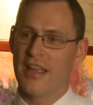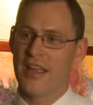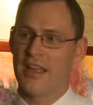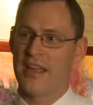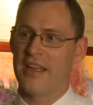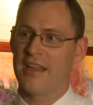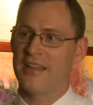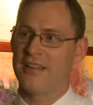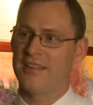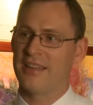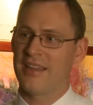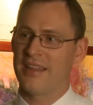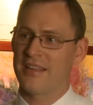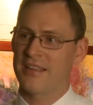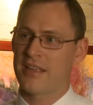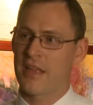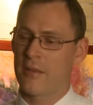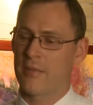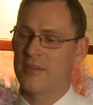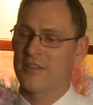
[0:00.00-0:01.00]
and
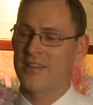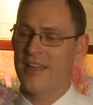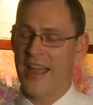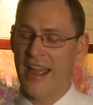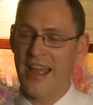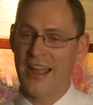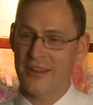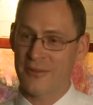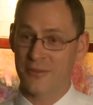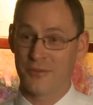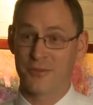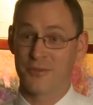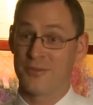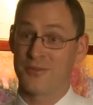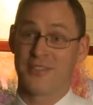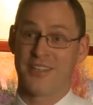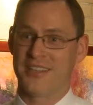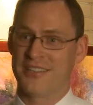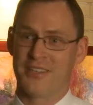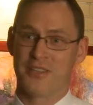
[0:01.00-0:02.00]
coming to Akron
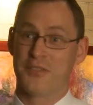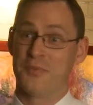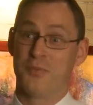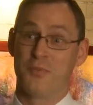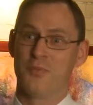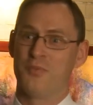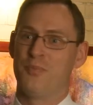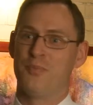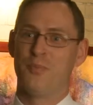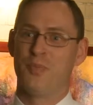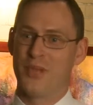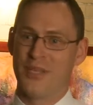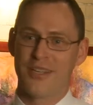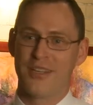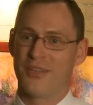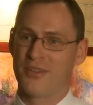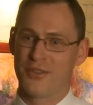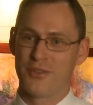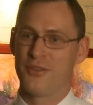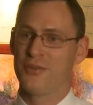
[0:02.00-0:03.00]
was like this
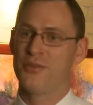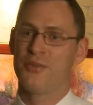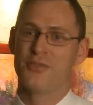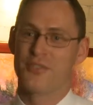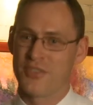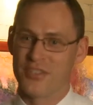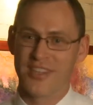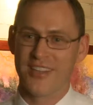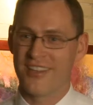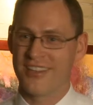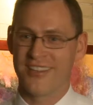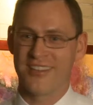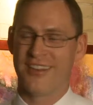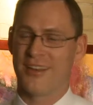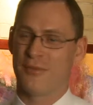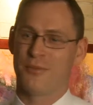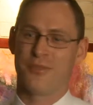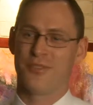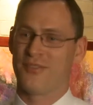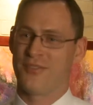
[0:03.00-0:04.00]
big, huge city, and
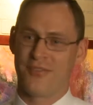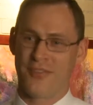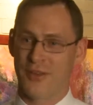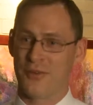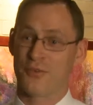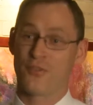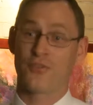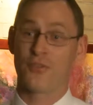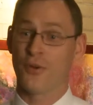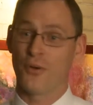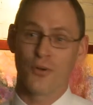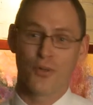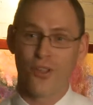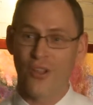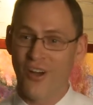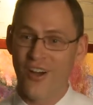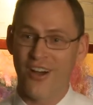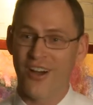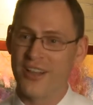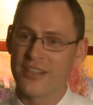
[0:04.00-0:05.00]
I felt so
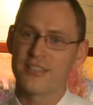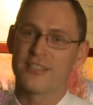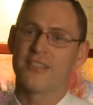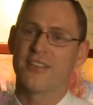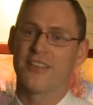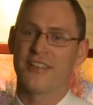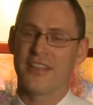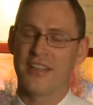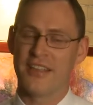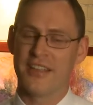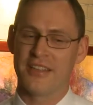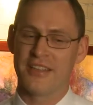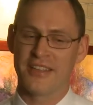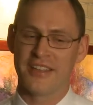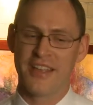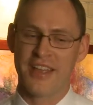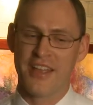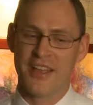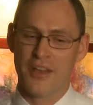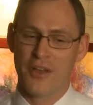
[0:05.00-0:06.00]
lost. And
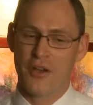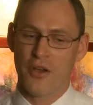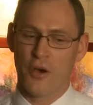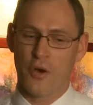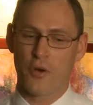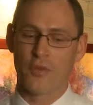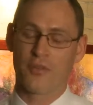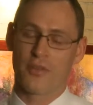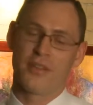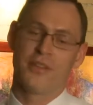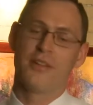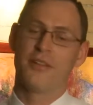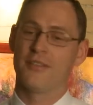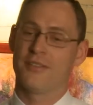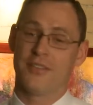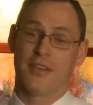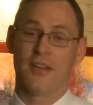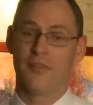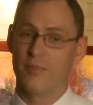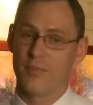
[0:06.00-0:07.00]
over the years
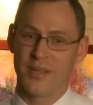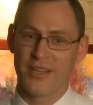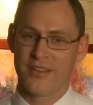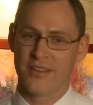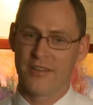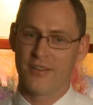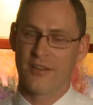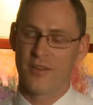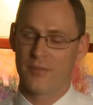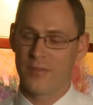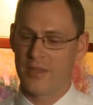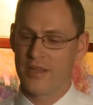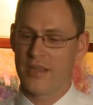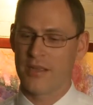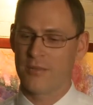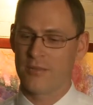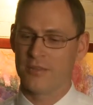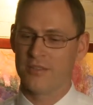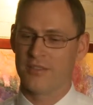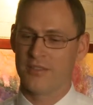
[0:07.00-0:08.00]
that I've been here, I've been
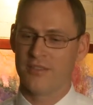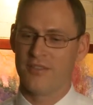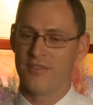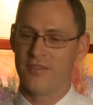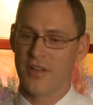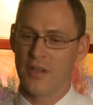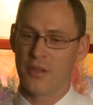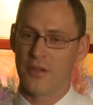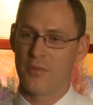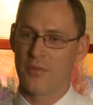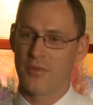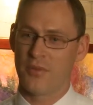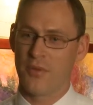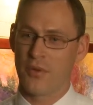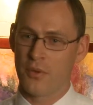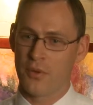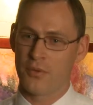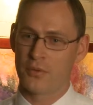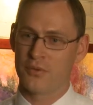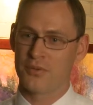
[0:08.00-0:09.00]
able to develop
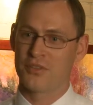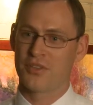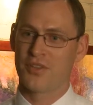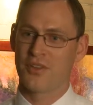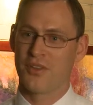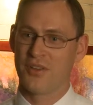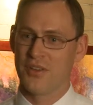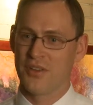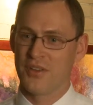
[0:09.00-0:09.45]
those